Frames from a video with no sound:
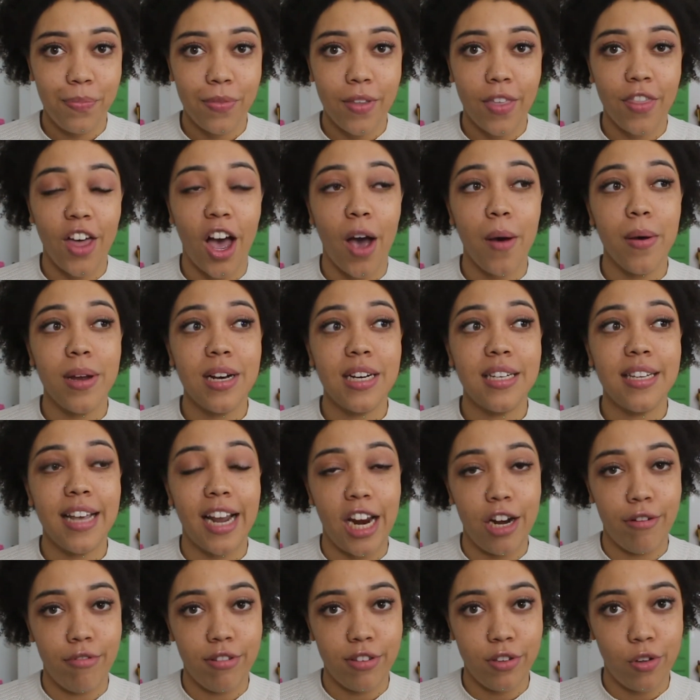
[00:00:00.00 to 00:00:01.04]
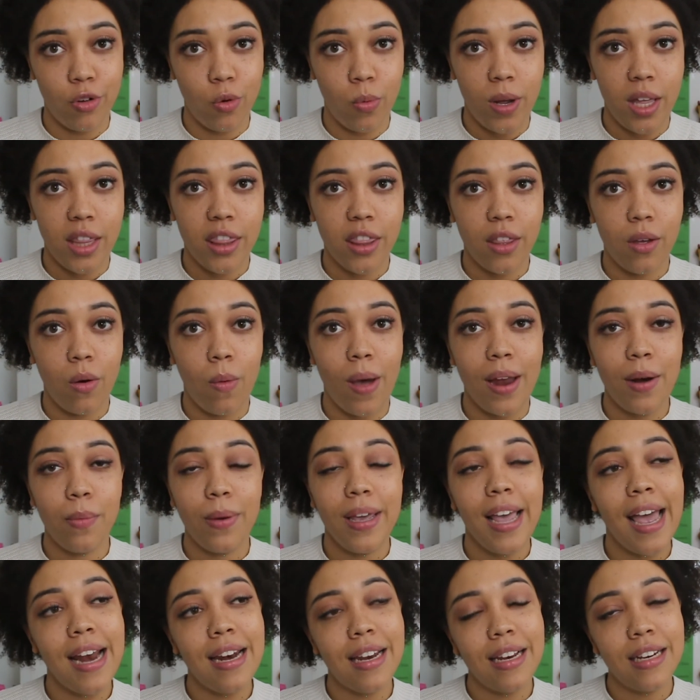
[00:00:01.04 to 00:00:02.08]
that I went to secondary school with, when
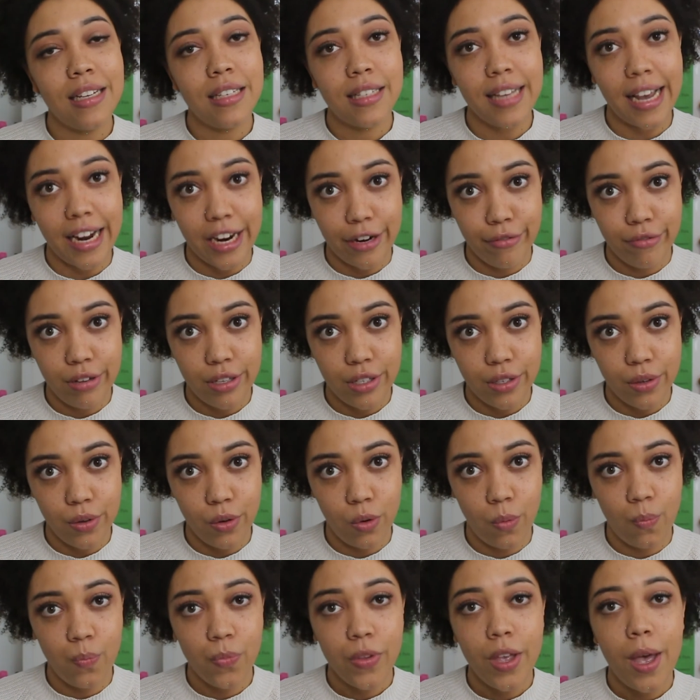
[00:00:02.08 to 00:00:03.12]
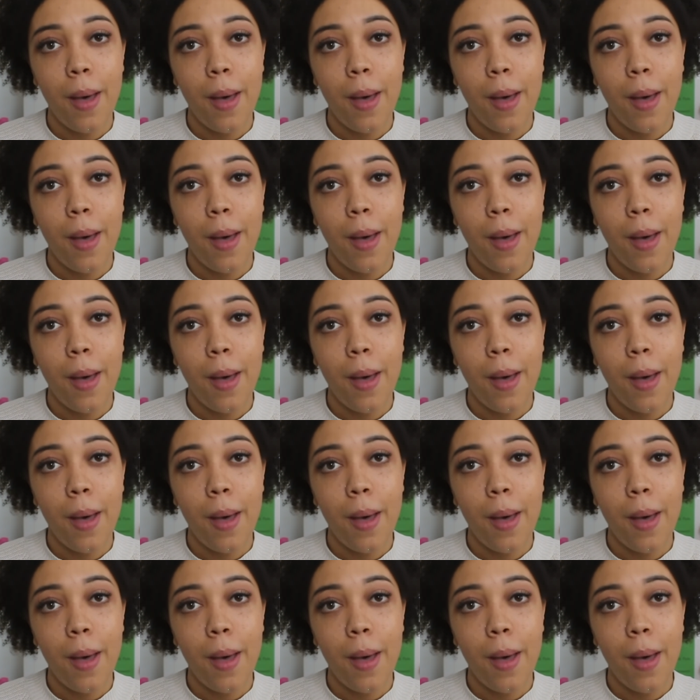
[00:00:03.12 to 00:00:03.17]
we ended secondary school,